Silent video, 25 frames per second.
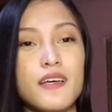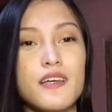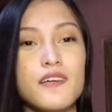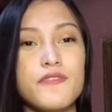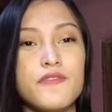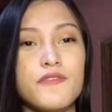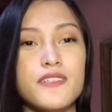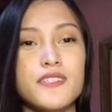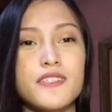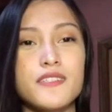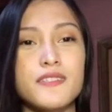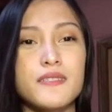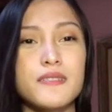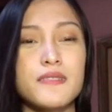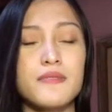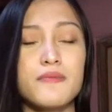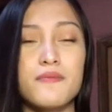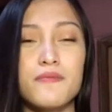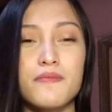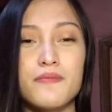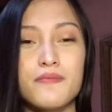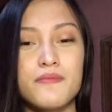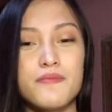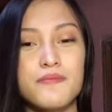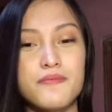If it's
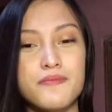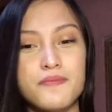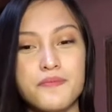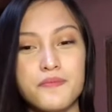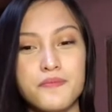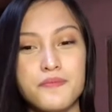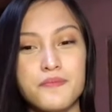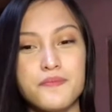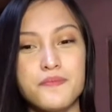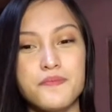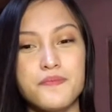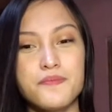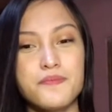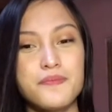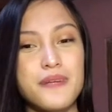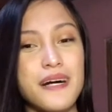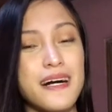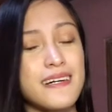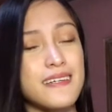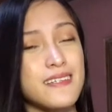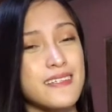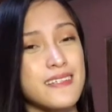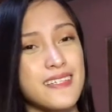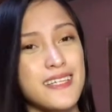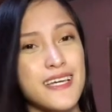
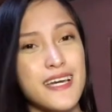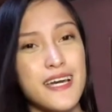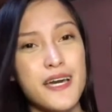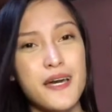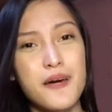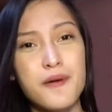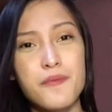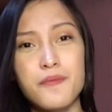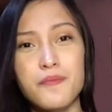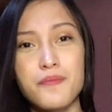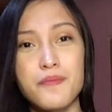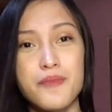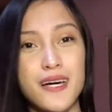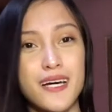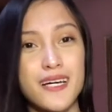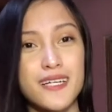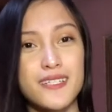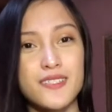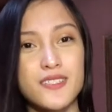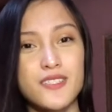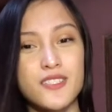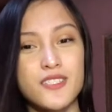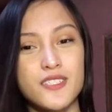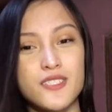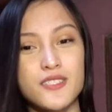maanggem,
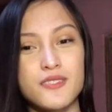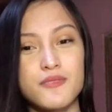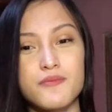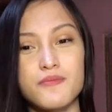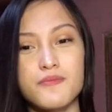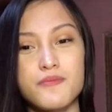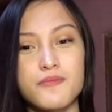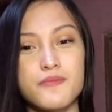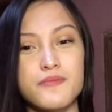maansh.